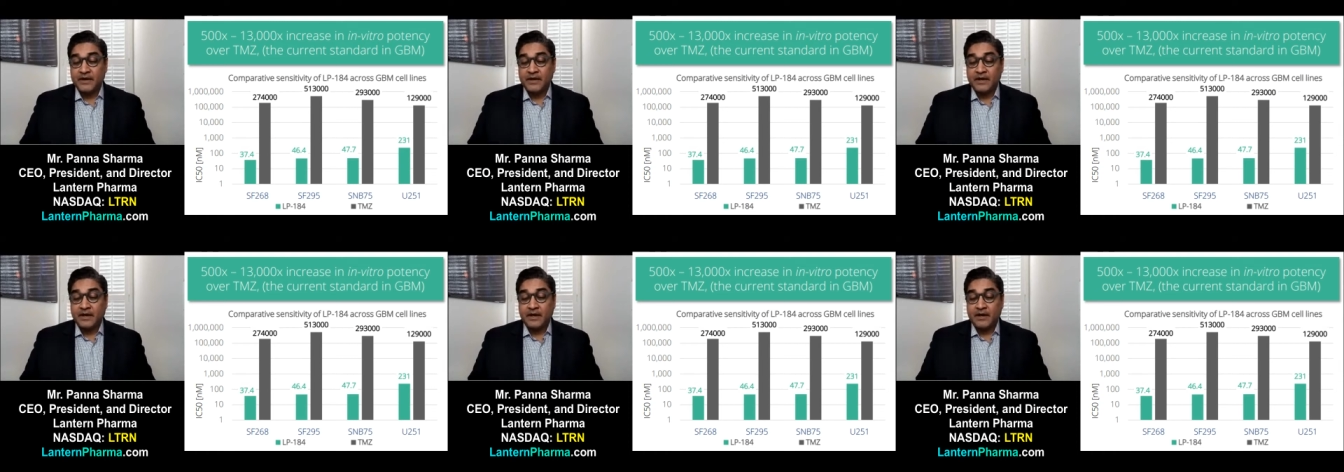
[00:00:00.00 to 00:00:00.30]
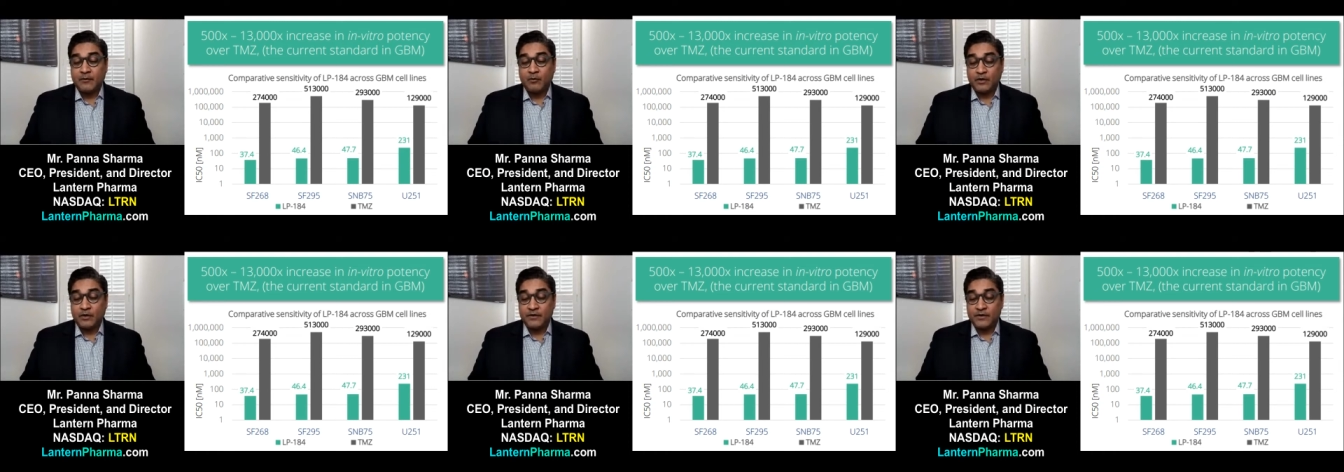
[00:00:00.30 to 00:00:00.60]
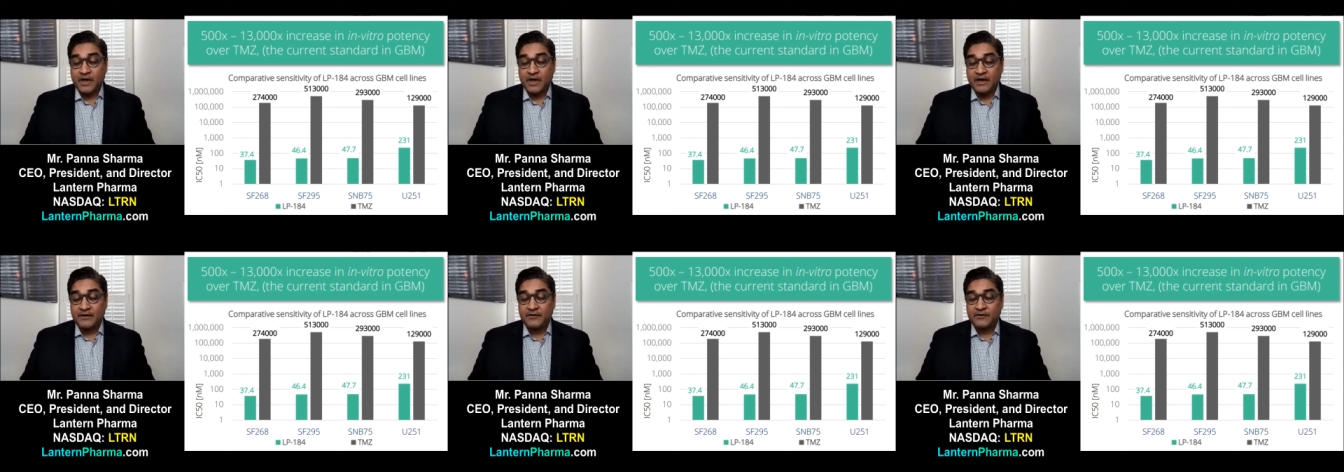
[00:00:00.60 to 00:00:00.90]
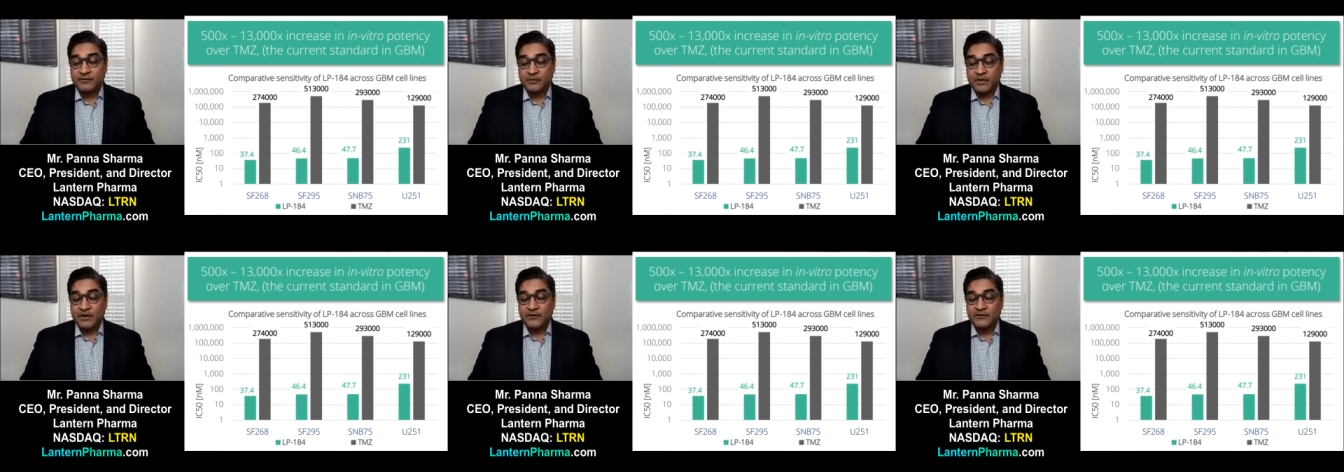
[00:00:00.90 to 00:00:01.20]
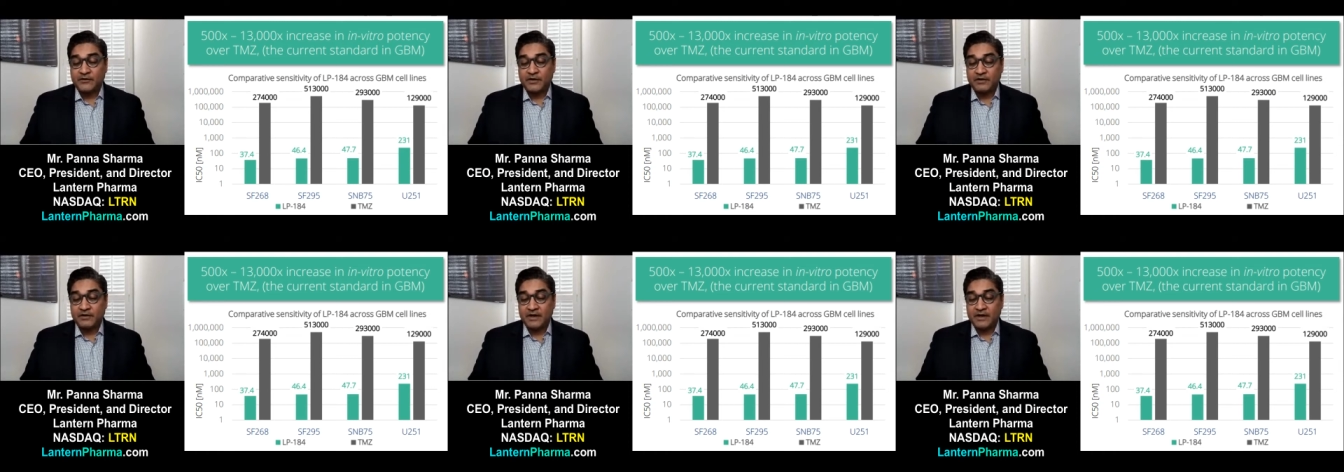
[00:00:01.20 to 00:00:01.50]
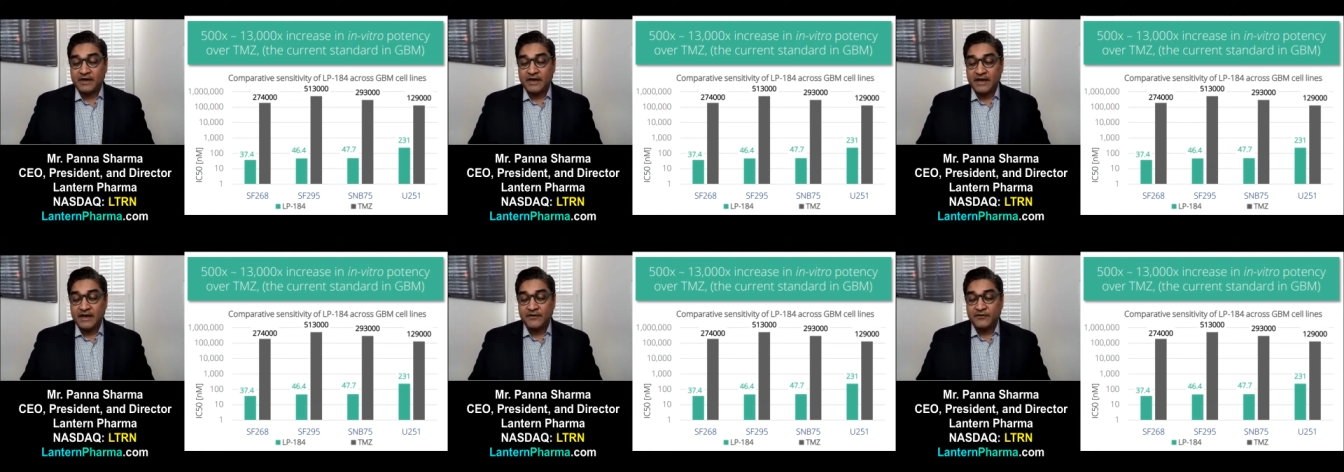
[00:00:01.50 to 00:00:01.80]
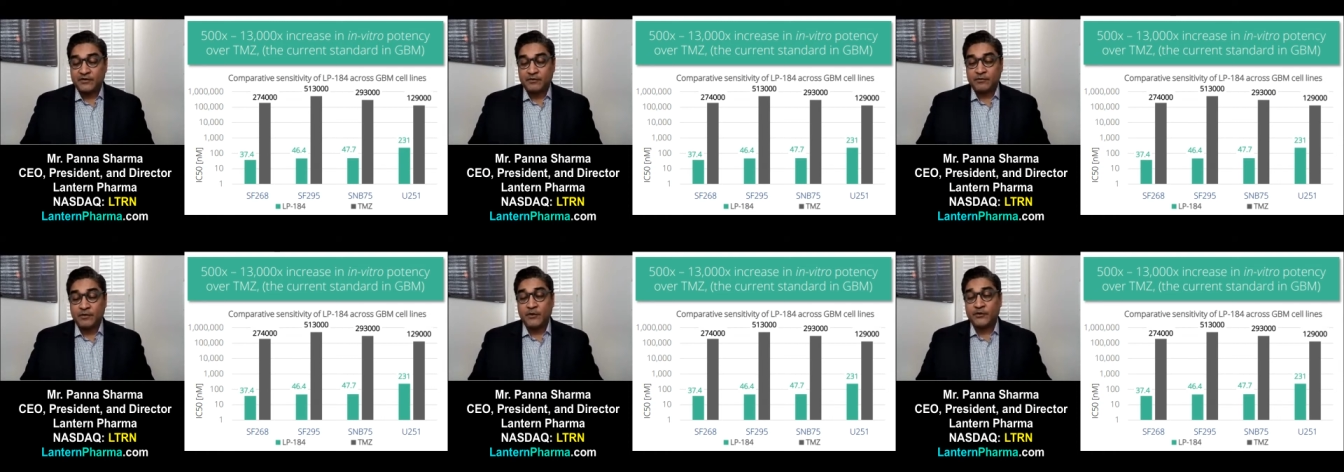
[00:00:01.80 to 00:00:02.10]
uh, with non small cell lung
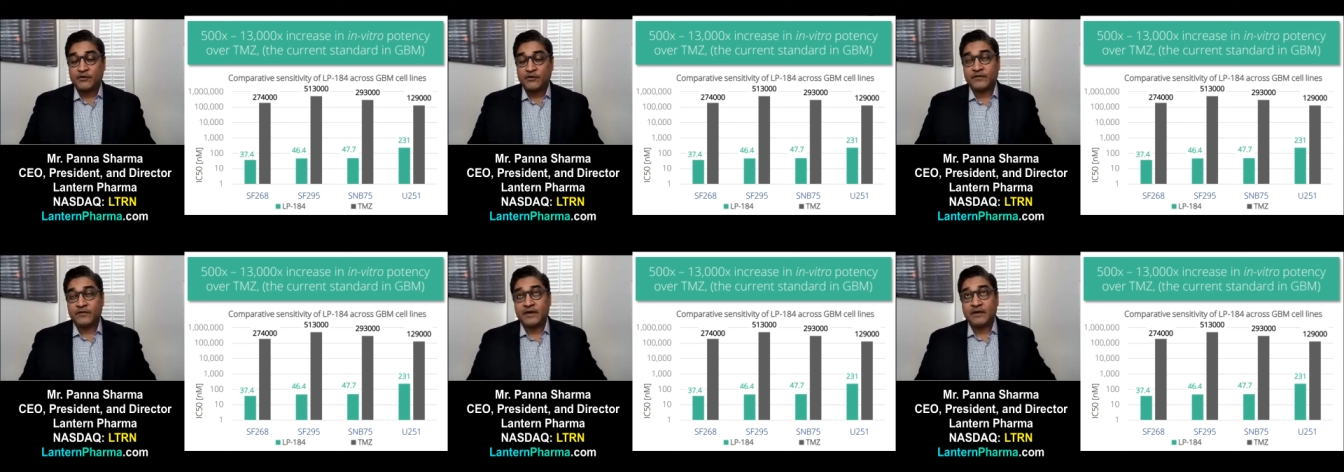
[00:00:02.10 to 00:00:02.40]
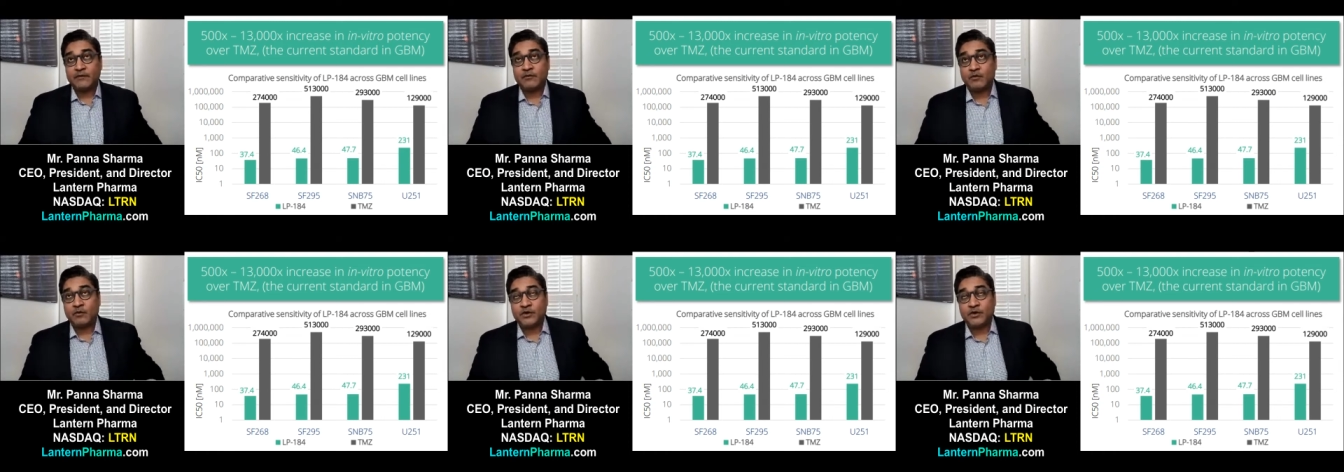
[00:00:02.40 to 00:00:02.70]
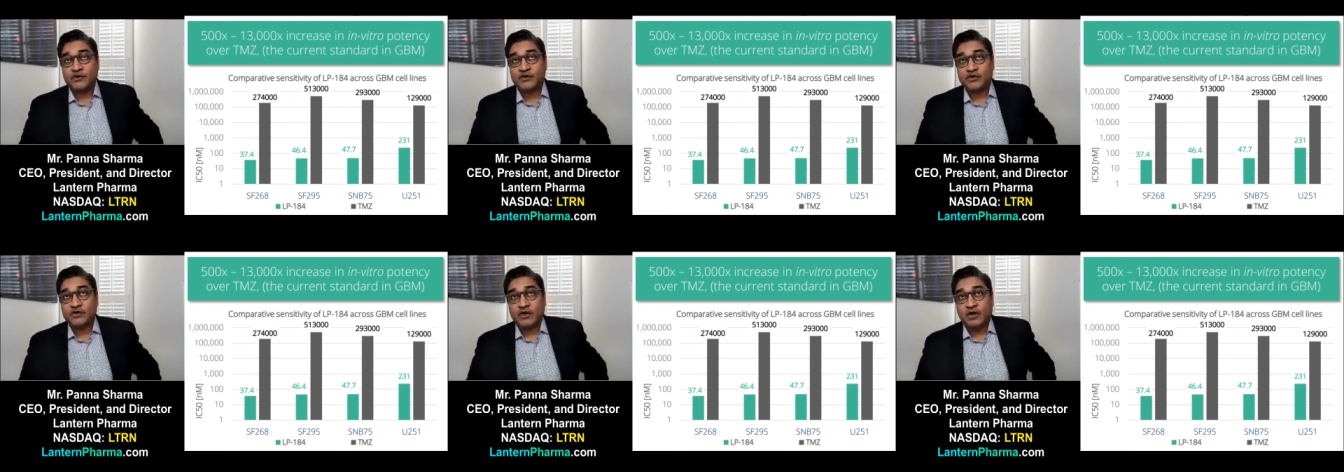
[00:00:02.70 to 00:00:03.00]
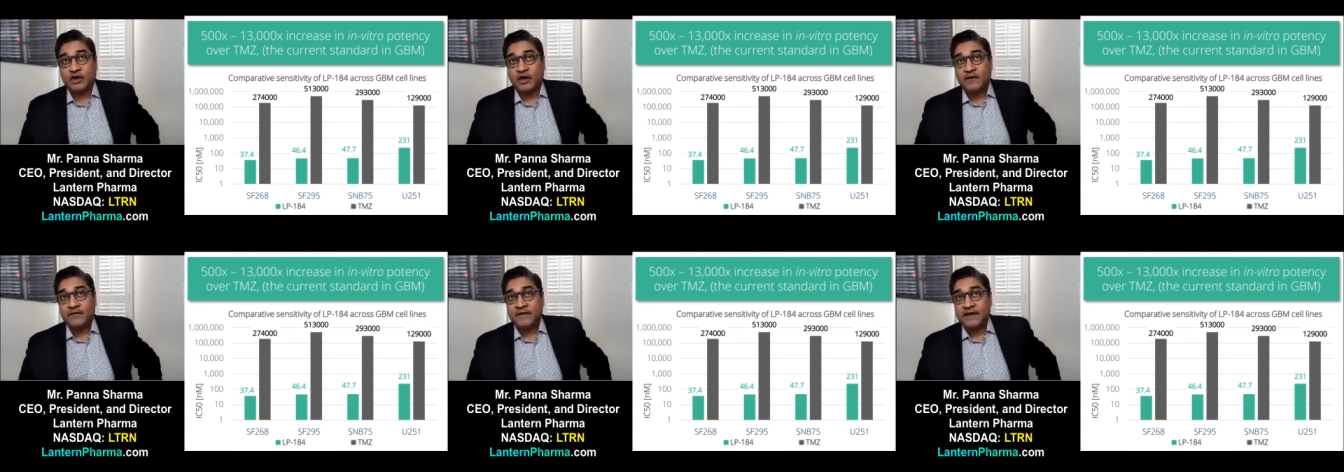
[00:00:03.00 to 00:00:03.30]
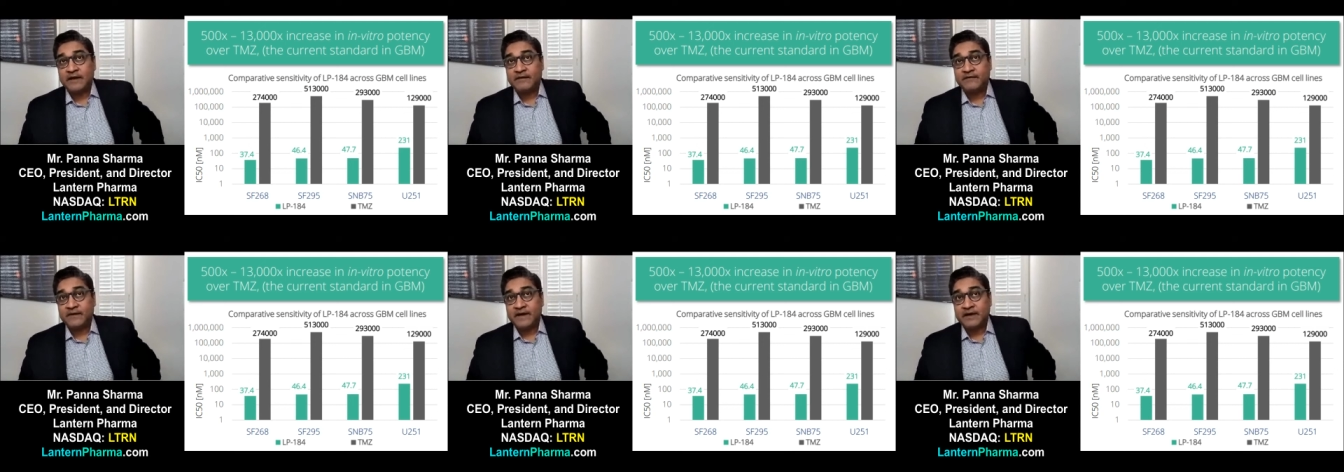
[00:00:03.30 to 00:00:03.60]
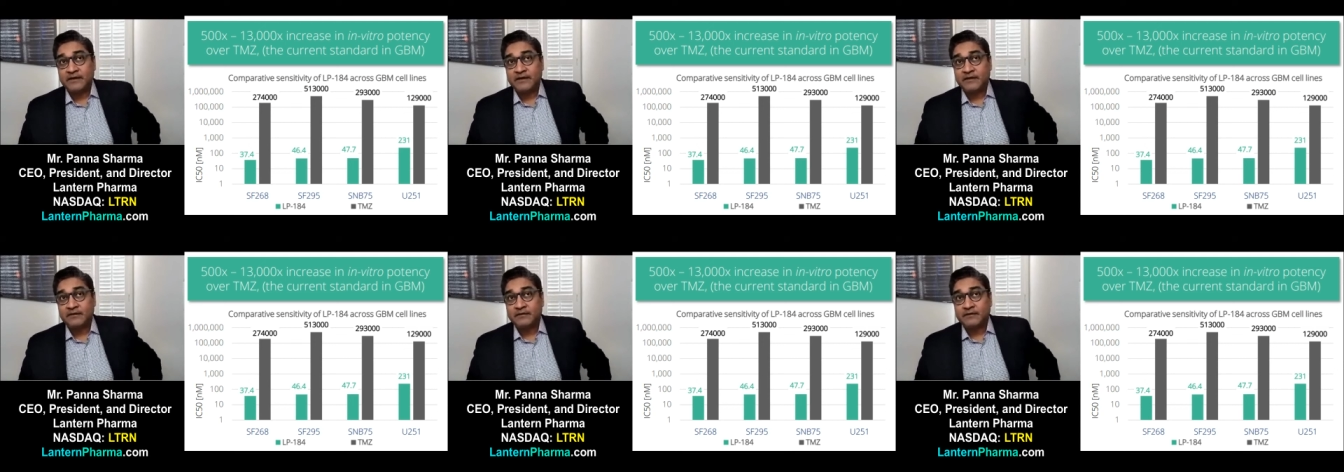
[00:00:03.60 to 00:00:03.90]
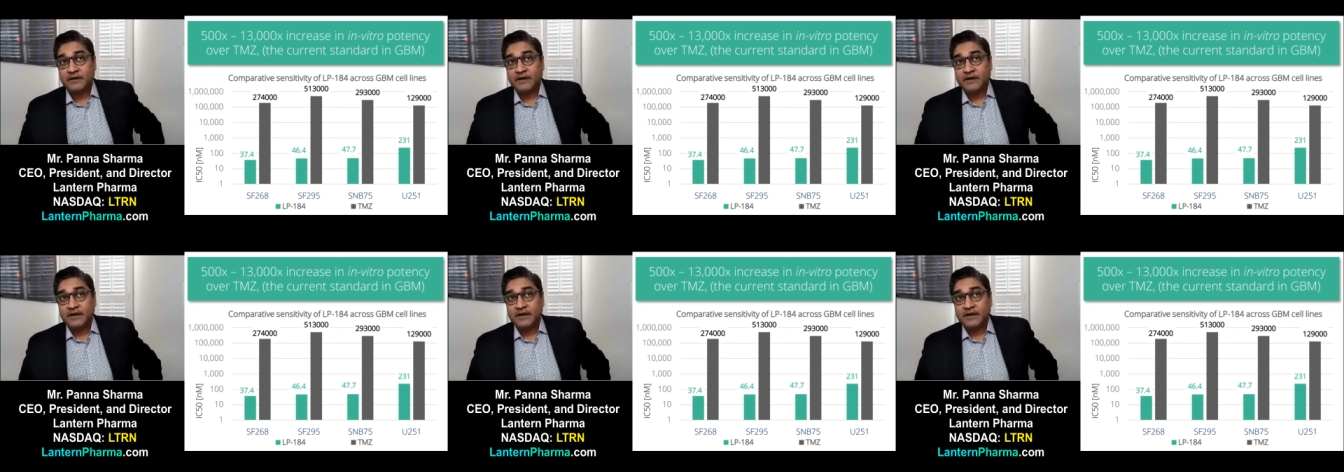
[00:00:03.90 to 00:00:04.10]
cancer, most of them which aren't that effective.